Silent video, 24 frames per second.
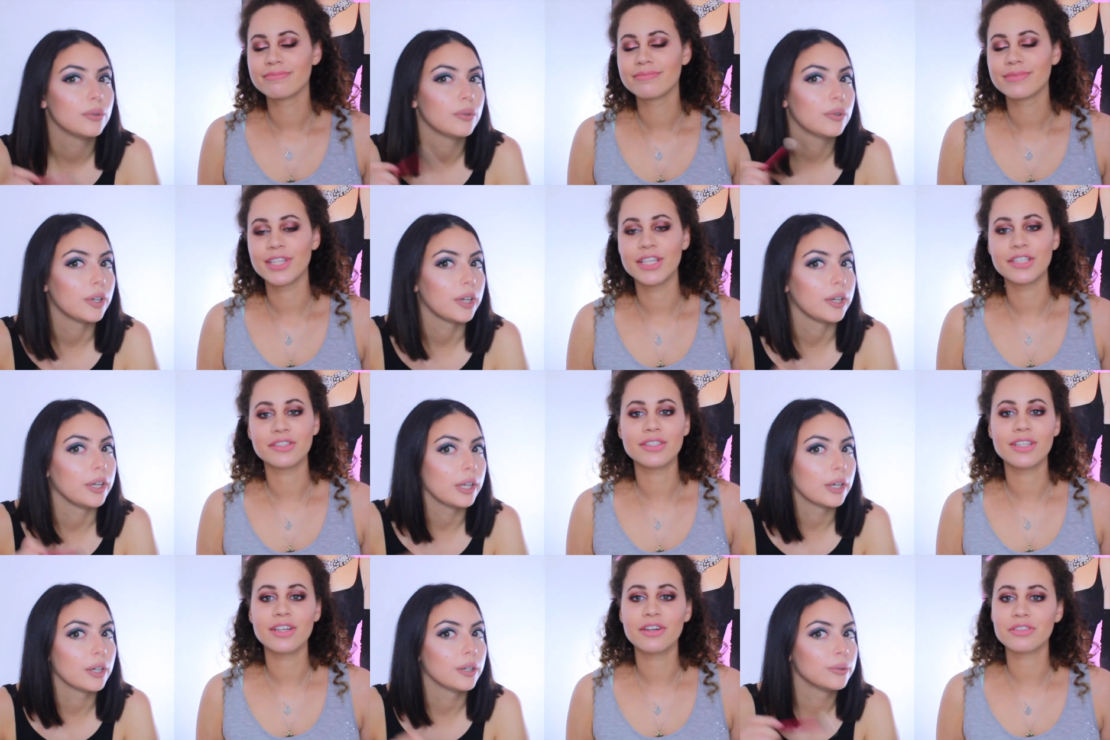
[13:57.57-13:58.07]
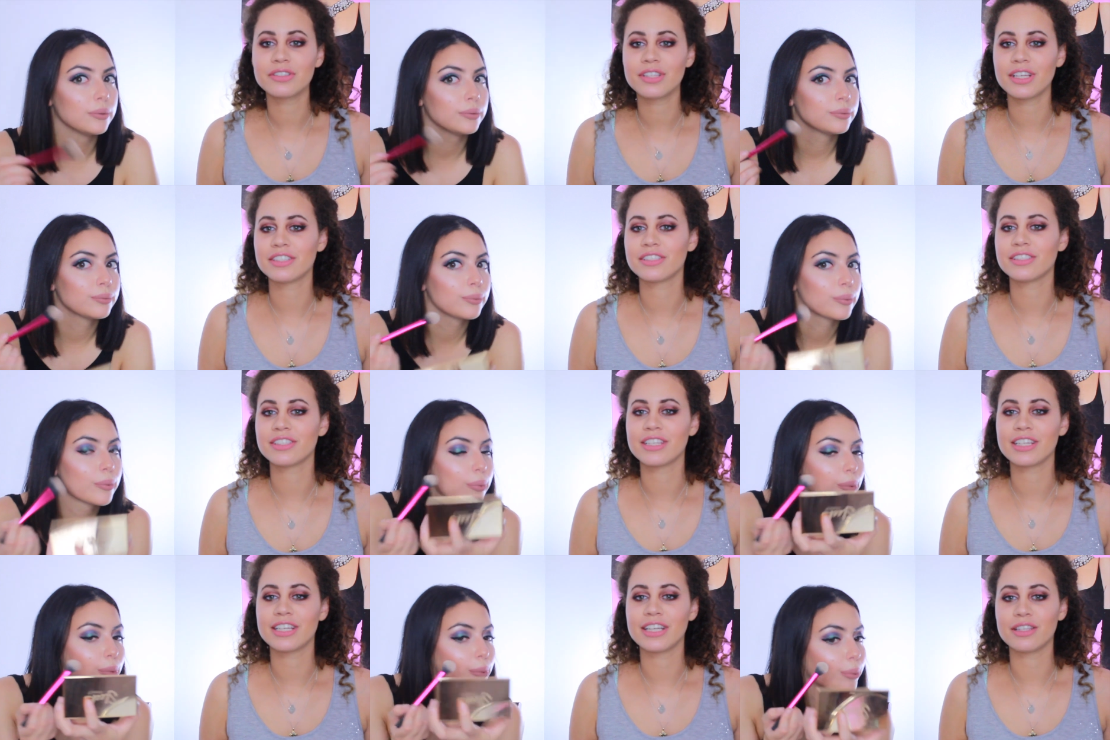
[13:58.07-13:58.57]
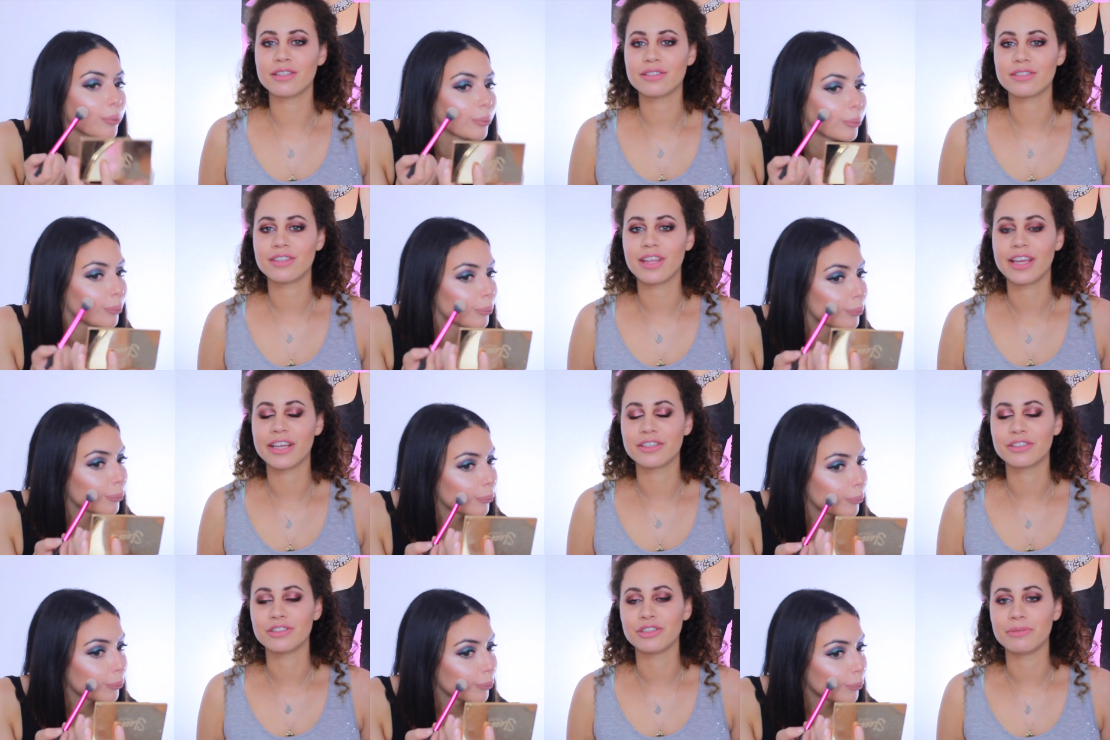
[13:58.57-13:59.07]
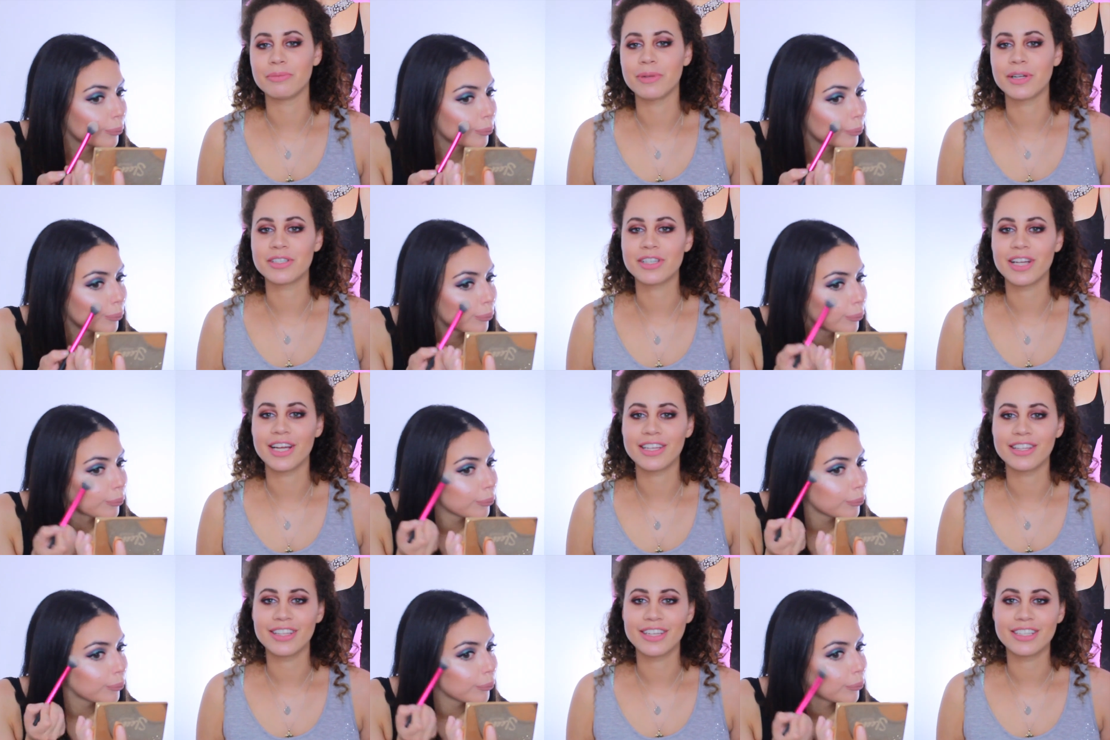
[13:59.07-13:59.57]
Speaker 1: there's no such thing as like too much
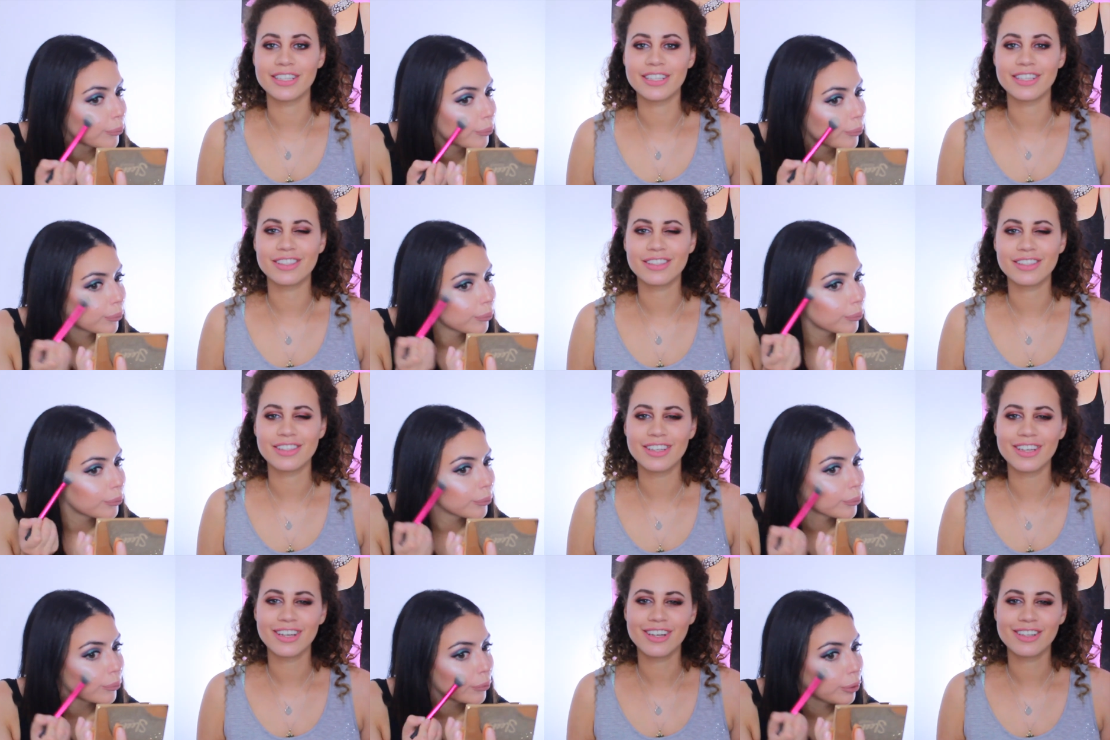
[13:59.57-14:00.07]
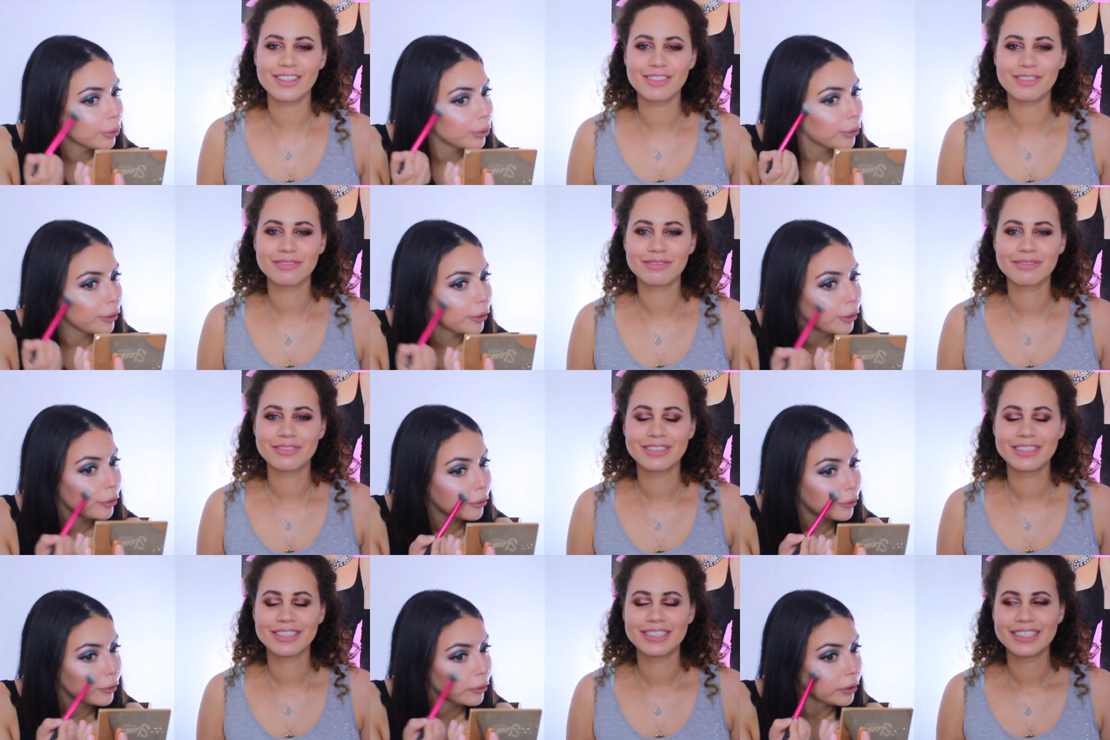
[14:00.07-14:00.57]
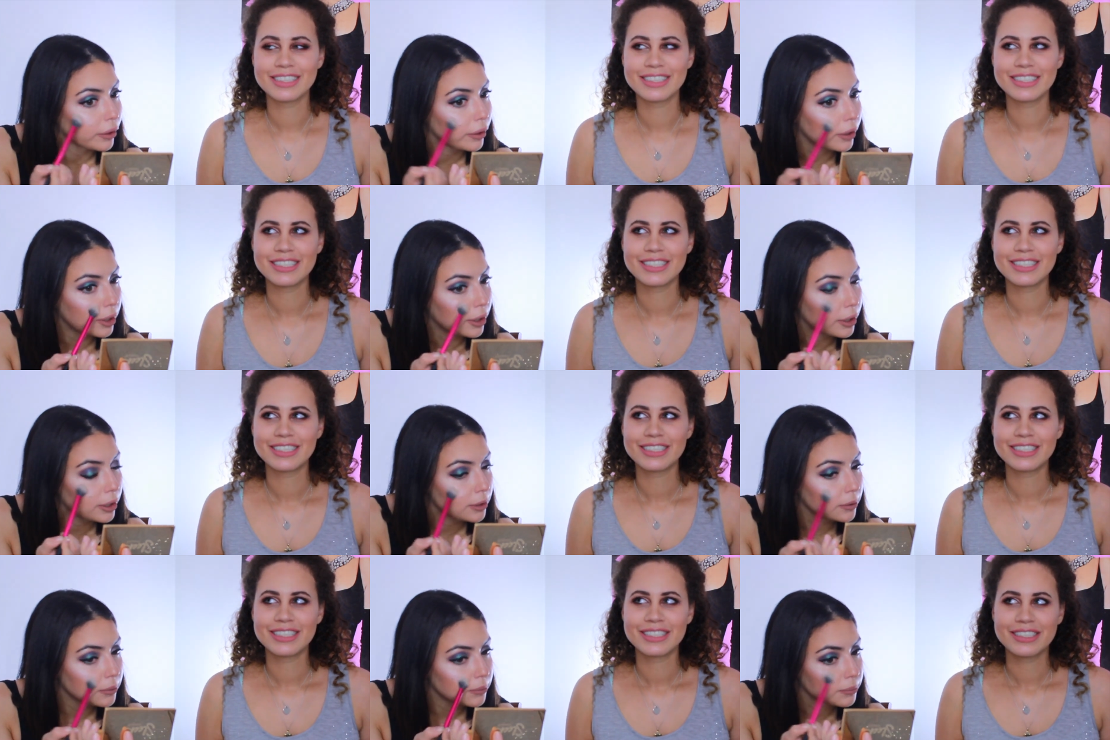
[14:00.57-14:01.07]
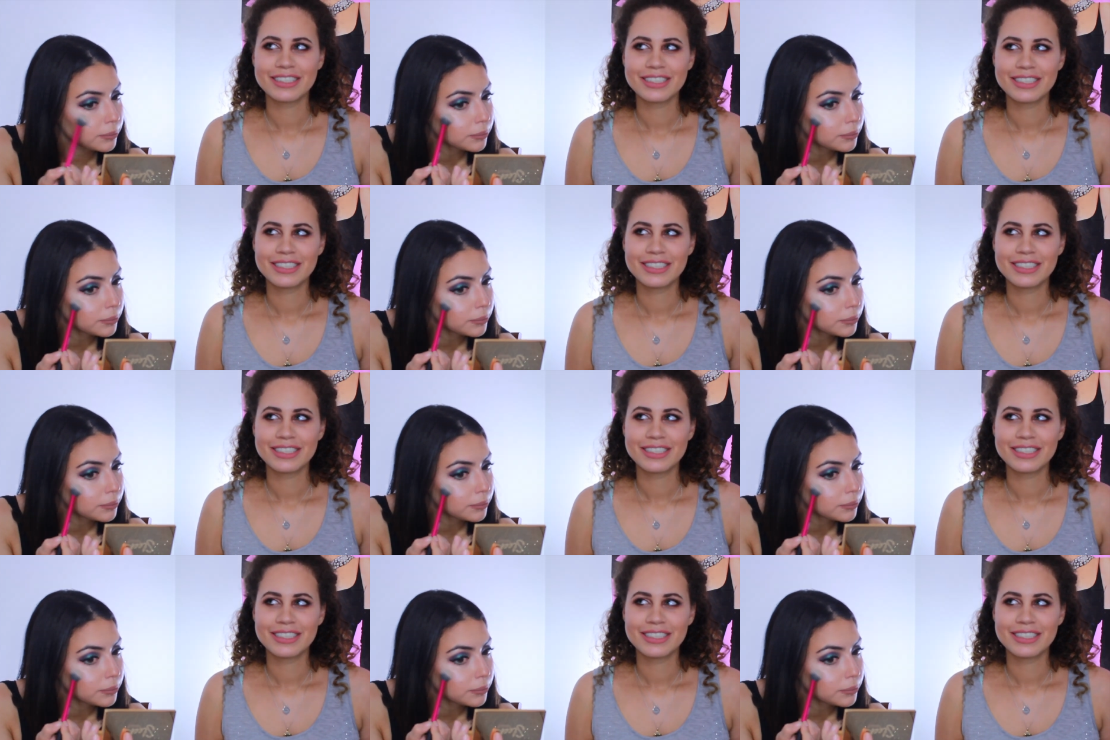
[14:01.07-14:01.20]
highlight, is there? There's really not.